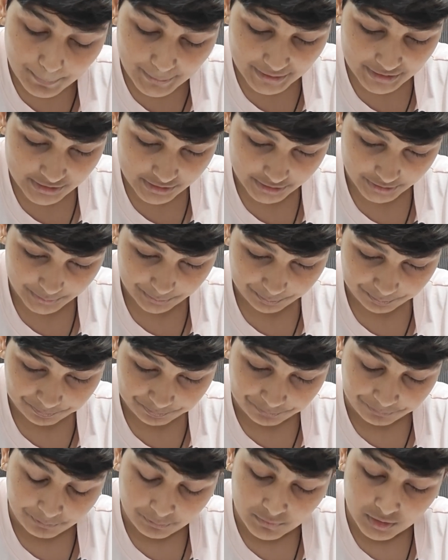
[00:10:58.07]
plunder.
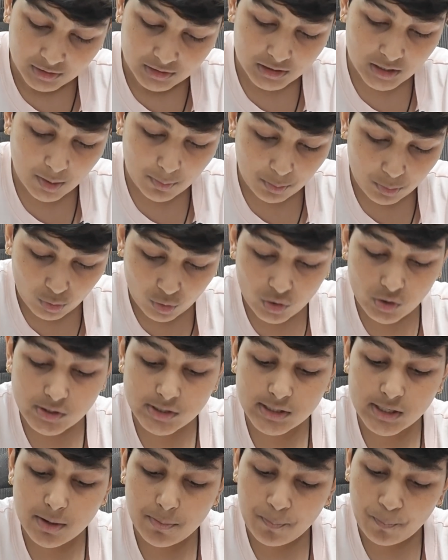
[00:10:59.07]
The
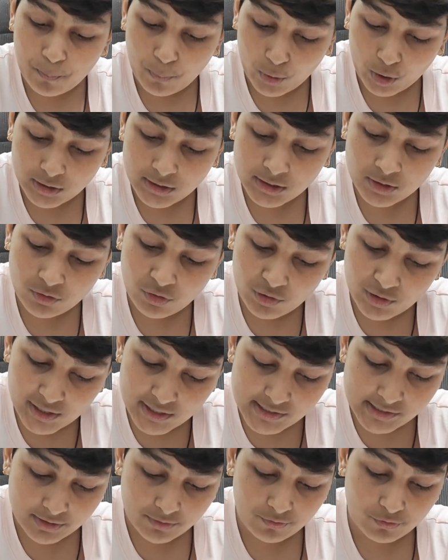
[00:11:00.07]
most important
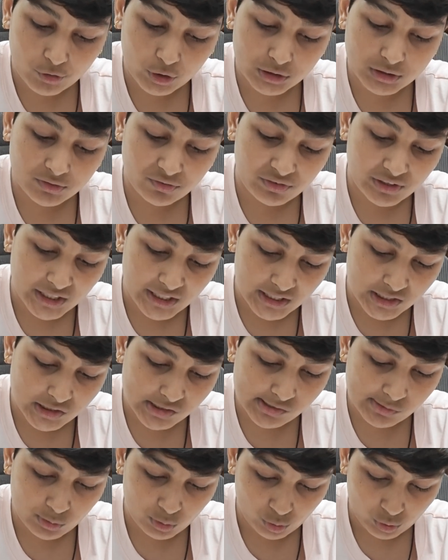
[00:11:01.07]
reason for the
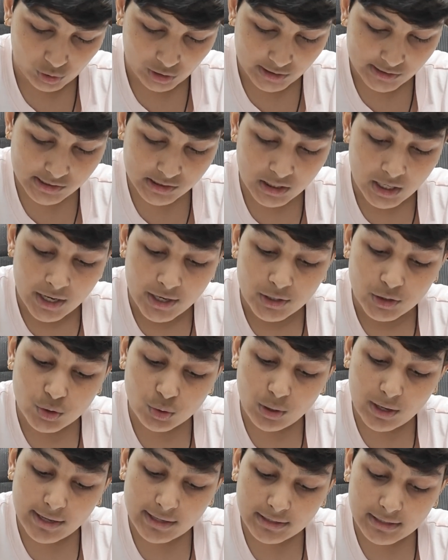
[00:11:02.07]
various rulers
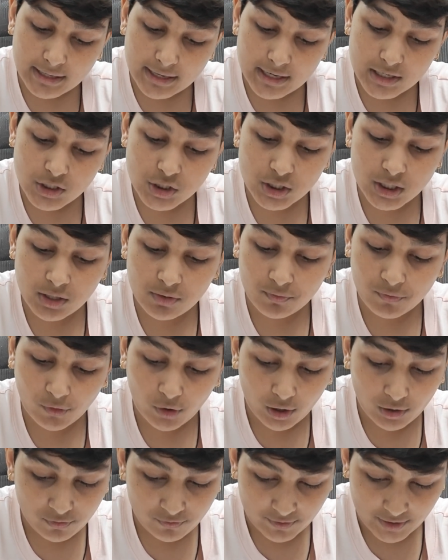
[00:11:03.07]
to engage in
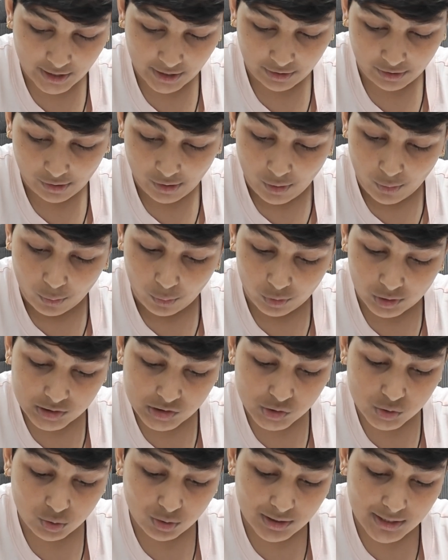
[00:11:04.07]
warfare
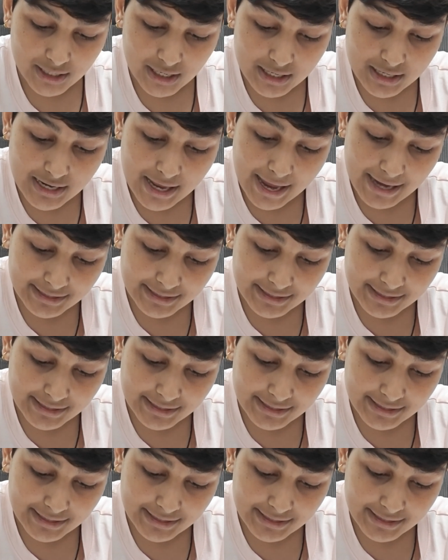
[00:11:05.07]
was to gain